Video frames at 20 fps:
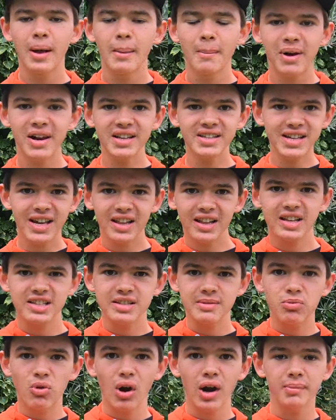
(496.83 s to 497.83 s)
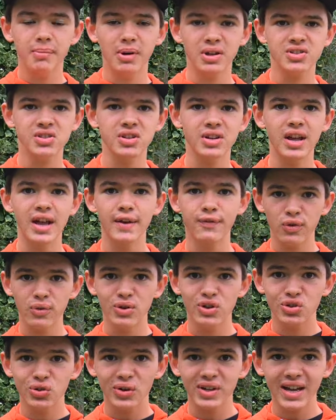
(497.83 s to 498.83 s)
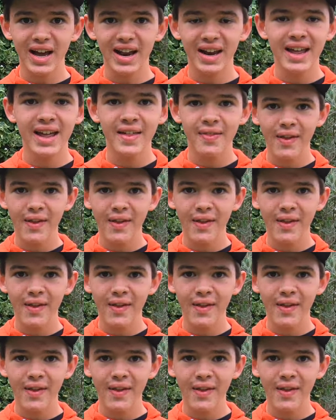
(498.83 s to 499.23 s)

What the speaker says: Please hit that subscribe button if you enjoyed, and hit